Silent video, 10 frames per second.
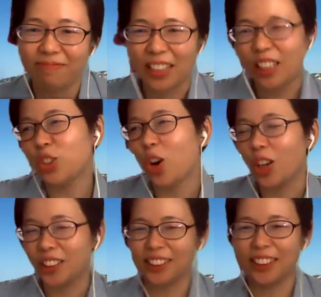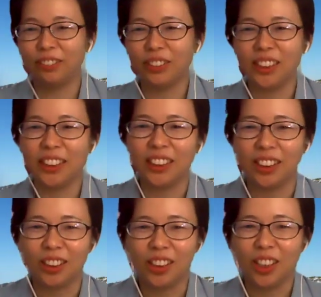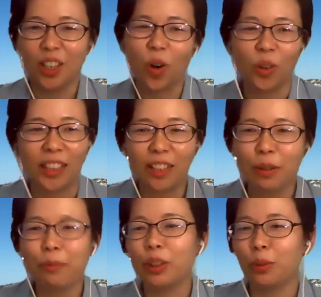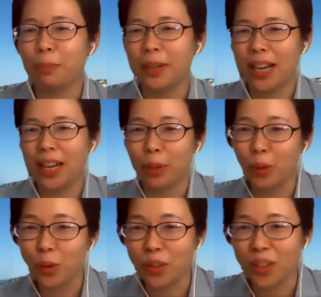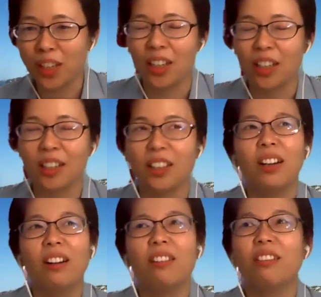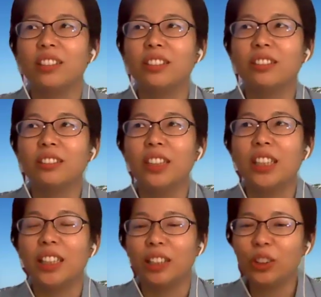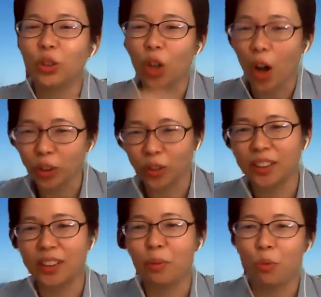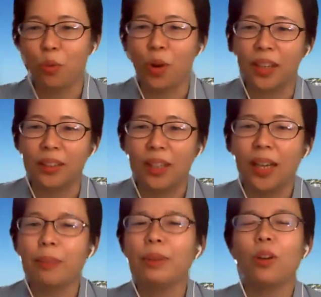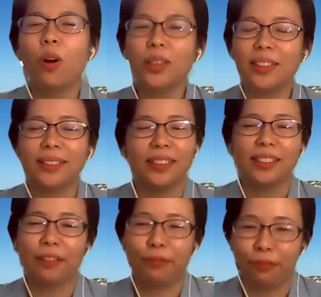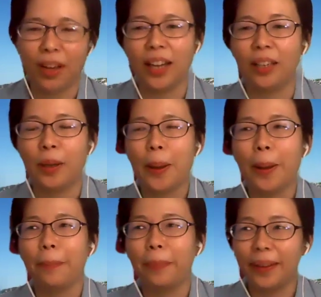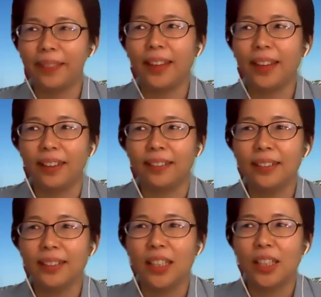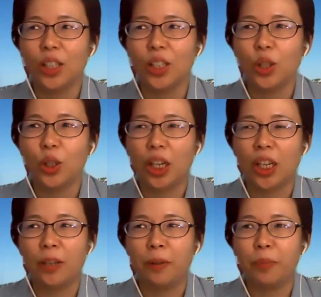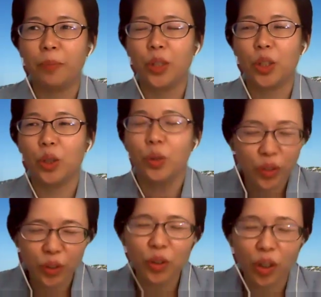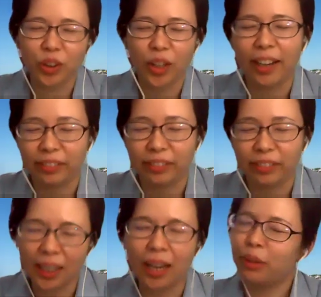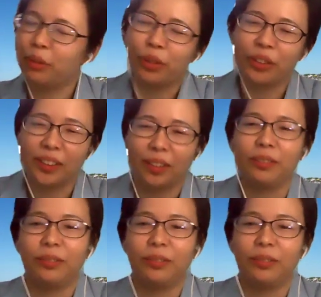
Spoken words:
They need to on the TV, or they even want to play music, or they need to talk to someone. I mean, all these things are fine, but then you still got to have some time with yourself.